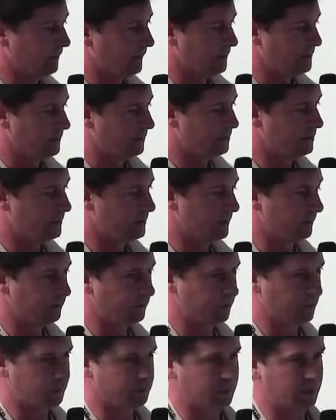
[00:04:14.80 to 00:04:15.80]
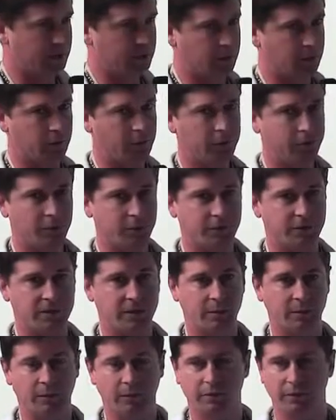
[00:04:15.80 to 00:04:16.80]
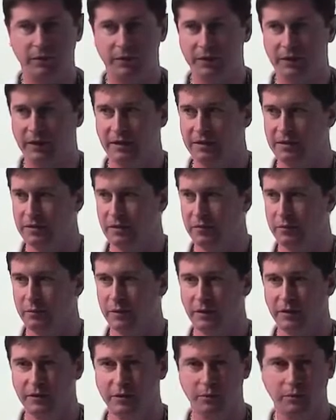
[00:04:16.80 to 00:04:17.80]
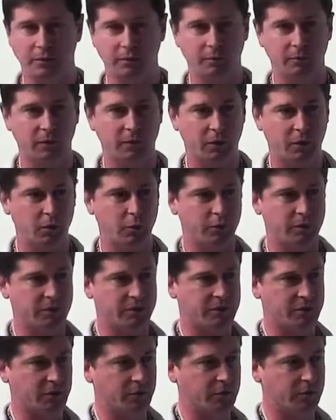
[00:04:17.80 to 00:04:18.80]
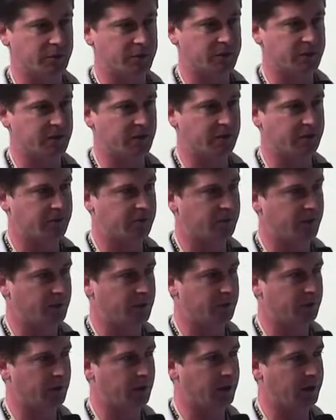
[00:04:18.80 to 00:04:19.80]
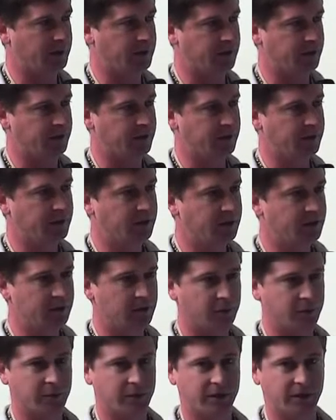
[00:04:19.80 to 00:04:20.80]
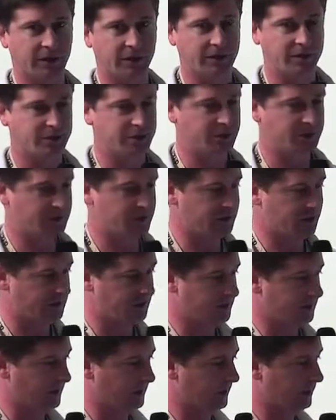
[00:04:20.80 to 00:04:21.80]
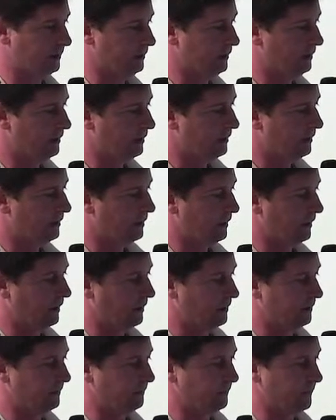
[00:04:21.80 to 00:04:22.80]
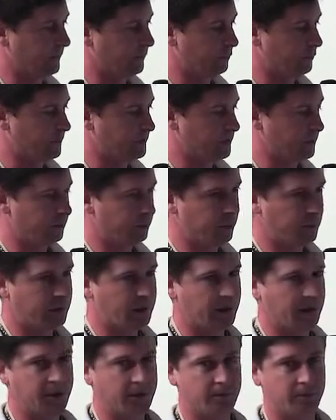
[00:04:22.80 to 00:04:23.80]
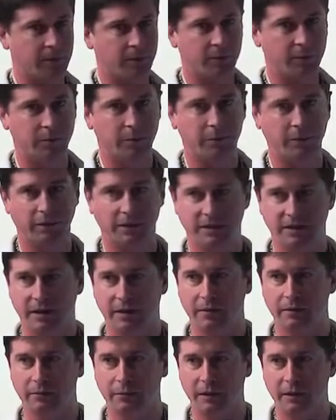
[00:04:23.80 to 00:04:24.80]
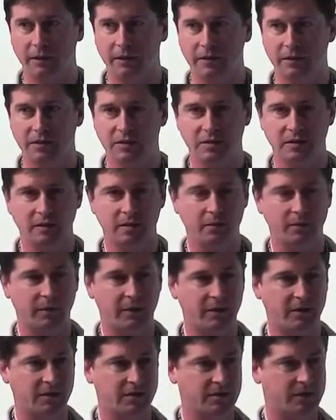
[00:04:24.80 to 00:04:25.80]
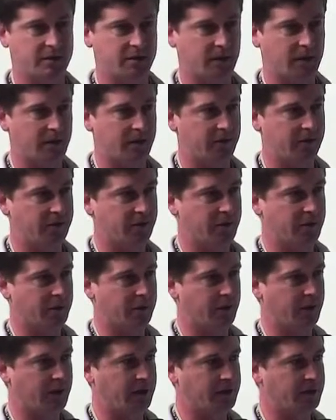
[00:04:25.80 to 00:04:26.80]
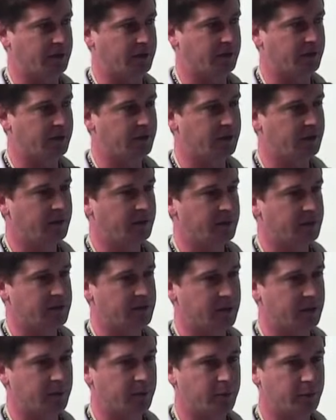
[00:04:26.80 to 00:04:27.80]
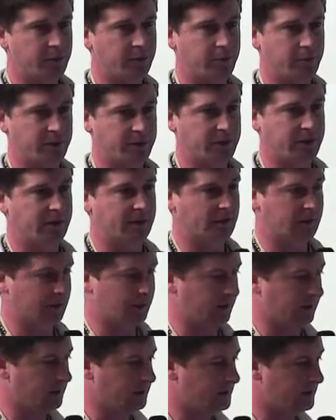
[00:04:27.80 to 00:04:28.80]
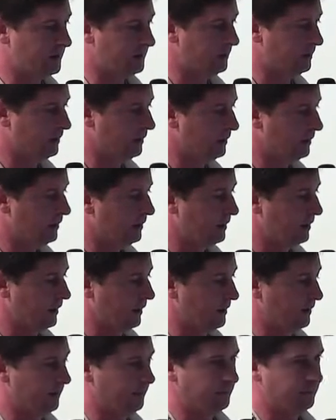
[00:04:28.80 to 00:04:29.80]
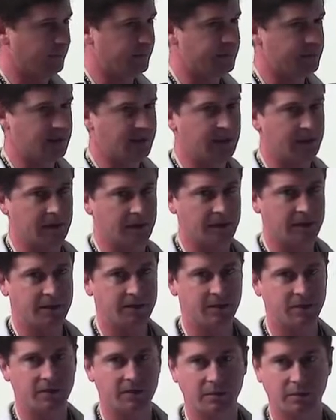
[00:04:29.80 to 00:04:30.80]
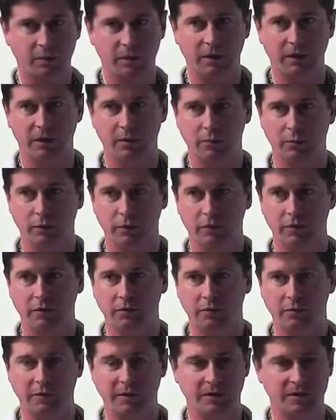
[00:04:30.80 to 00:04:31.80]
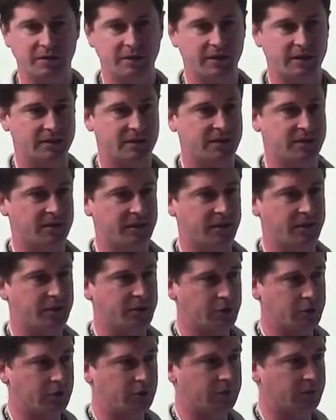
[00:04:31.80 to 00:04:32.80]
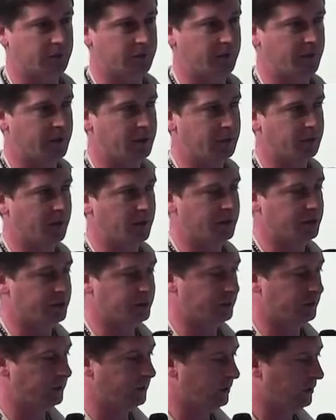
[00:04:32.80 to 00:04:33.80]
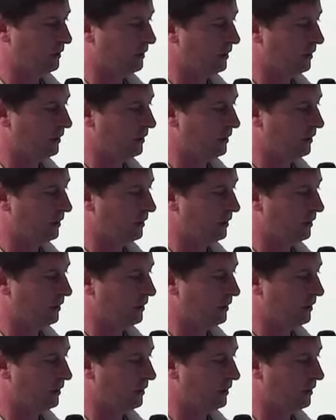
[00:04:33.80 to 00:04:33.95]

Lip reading: So just having a quick look through some of the things I've been doing with open source and federated communications this year. The Reciprocate 1.10 release, it makes federated SIP particularly easy. TLS has been improved because that's essential for federation.